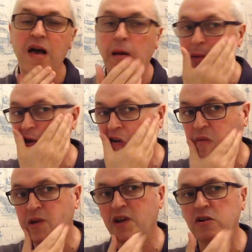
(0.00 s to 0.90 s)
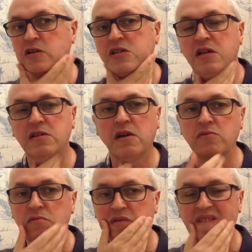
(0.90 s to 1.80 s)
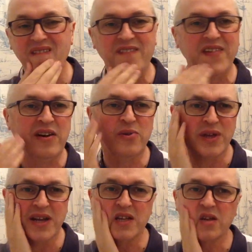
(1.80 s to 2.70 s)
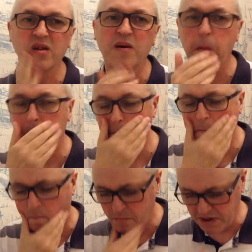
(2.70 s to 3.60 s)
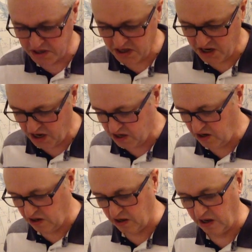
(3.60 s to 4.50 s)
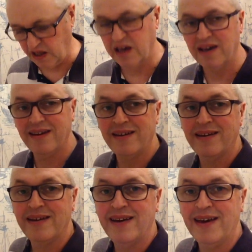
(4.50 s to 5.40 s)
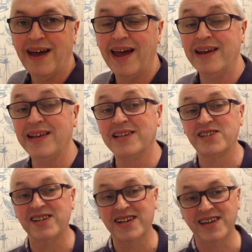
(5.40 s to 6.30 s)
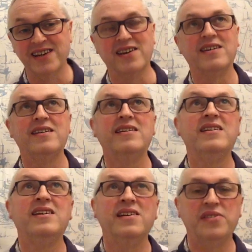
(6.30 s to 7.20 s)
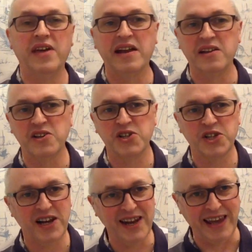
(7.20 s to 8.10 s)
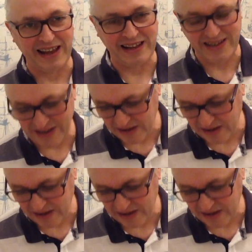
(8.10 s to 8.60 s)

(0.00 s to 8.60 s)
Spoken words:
but to be honest I don't feel that it's particularly any slicker than the Select,